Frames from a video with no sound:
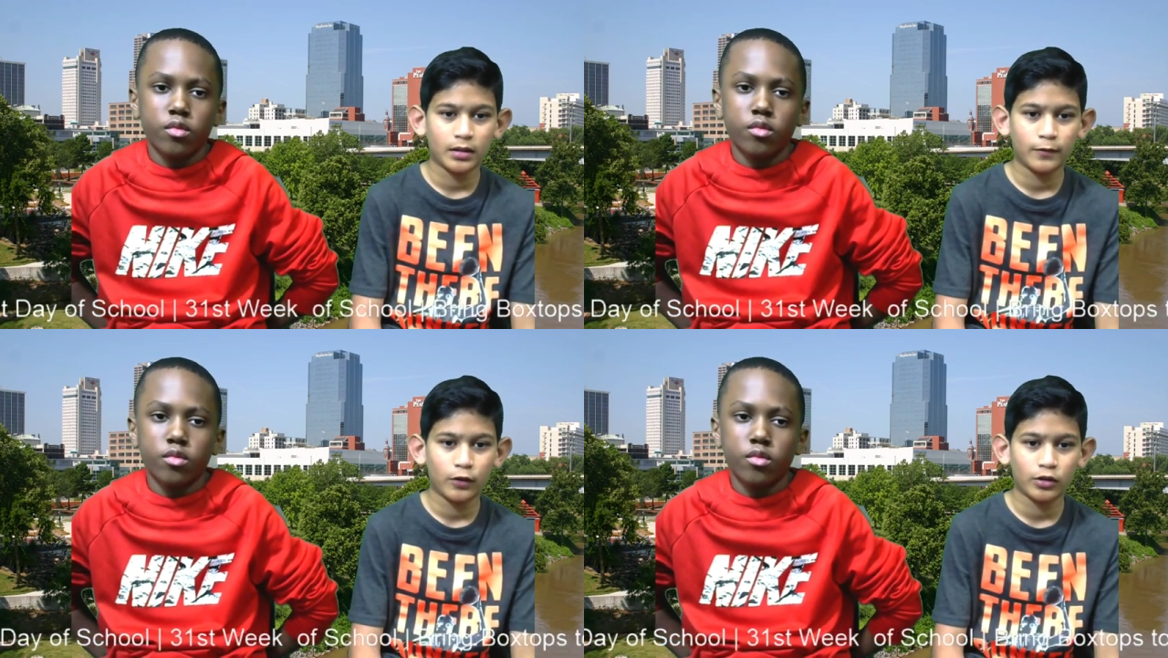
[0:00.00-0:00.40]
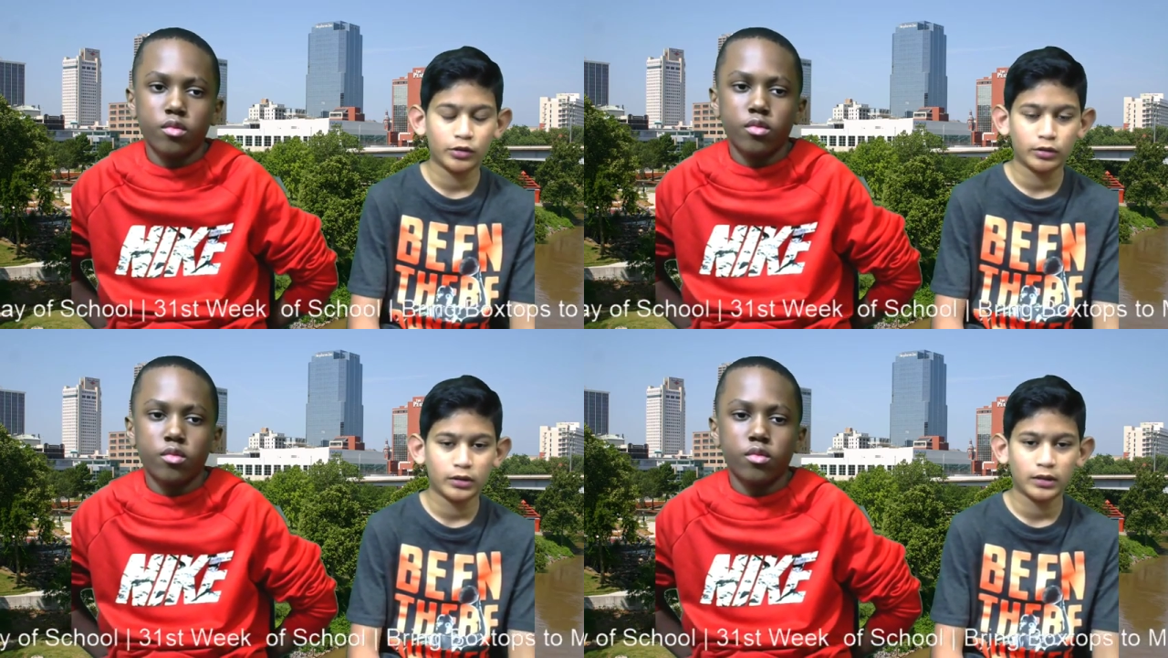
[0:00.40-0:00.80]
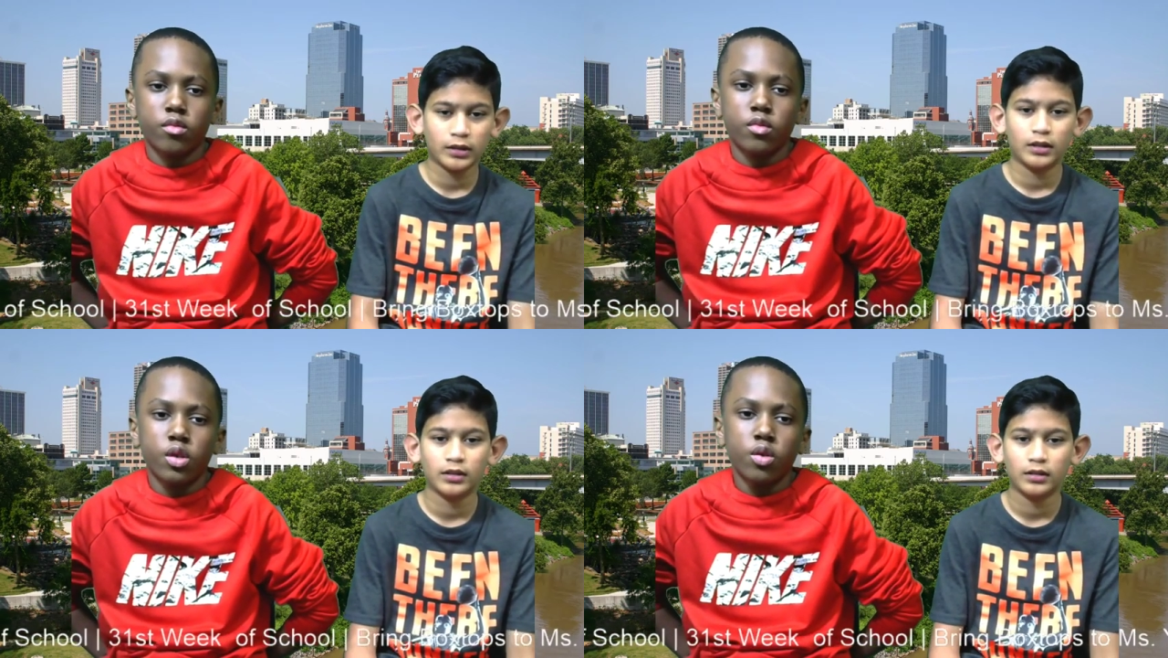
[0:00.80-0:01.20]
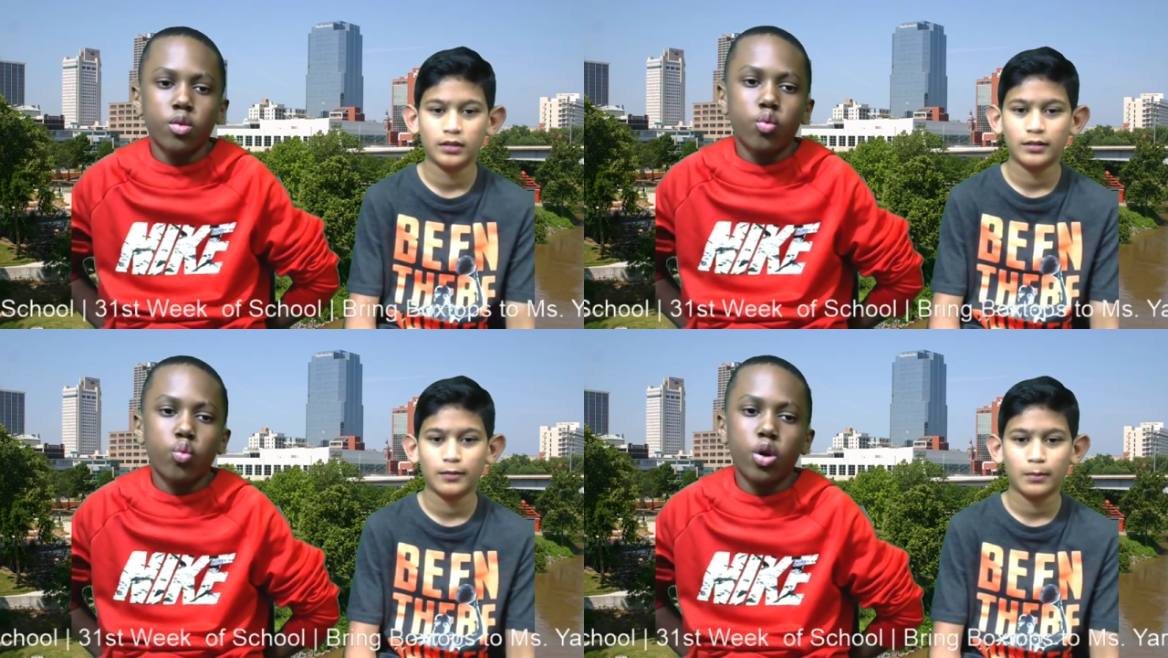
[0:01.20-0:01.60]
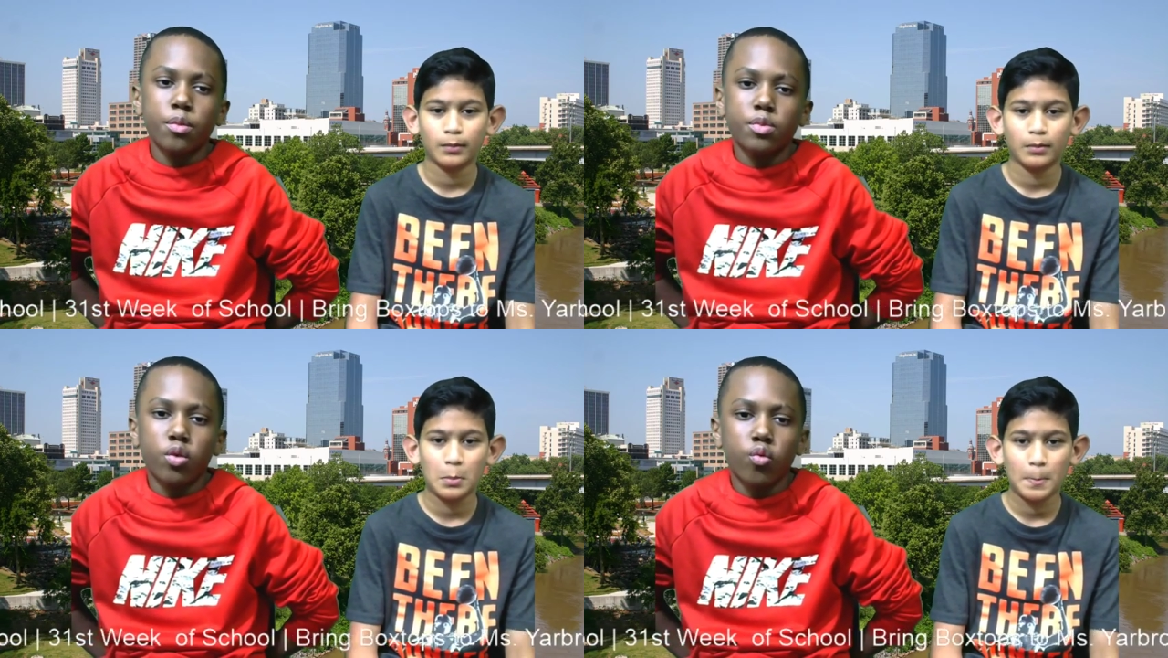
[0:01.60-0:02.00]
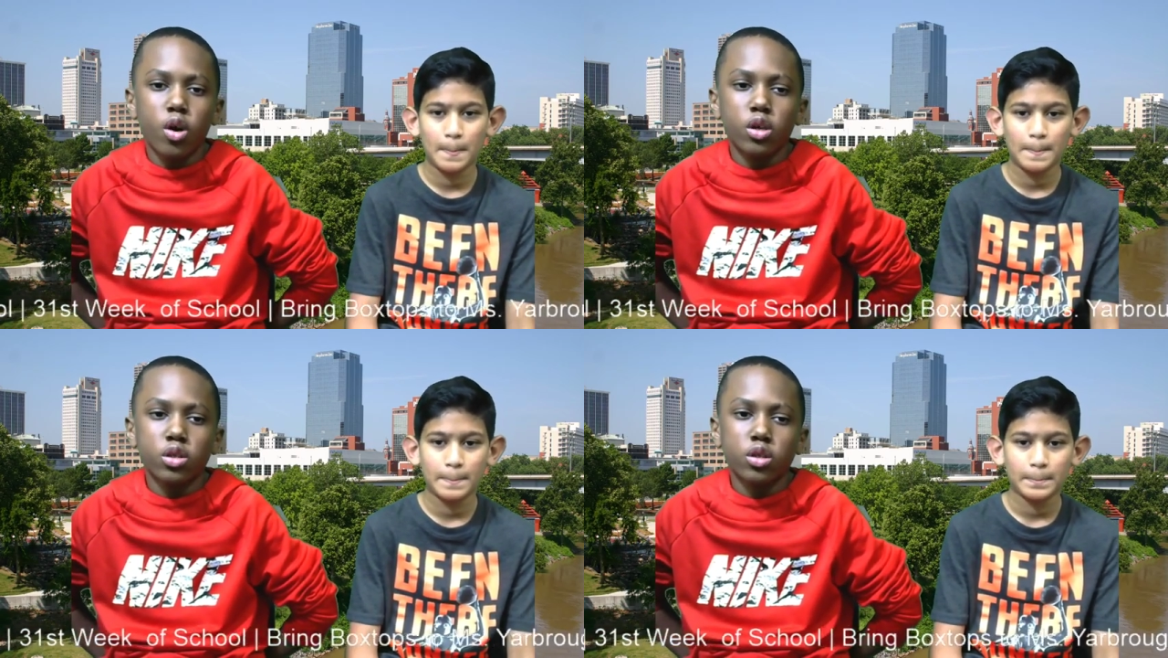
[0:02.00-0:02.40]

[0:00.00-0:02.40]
Speaker 1: for you to attend. We're up to Ron